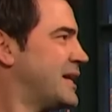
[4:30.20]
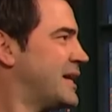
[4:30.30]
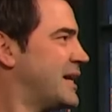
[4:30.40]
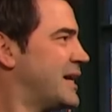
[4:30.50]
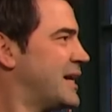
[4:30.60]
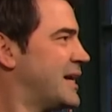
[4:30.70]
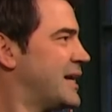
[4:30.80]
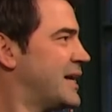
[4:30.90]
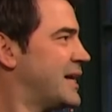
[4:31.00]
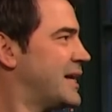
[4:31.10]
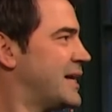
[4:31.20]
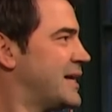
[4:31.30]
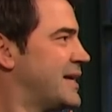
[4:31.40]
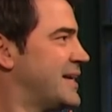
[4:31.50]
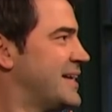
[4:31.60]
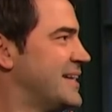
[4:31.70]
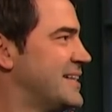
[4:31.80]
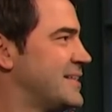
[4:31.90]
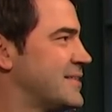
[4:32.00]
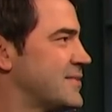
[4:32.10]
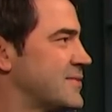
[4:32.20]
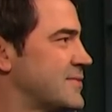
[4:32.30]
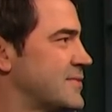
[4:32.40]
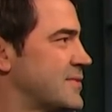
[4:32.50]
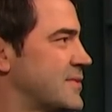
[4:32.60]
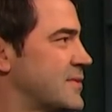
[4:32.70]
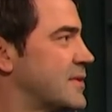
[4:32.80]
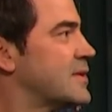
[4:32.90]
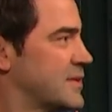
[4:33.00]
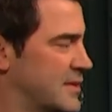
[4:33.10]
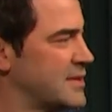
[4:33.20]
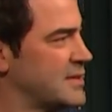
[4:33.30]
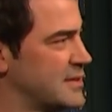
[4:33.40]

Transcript: This person isn't speaking.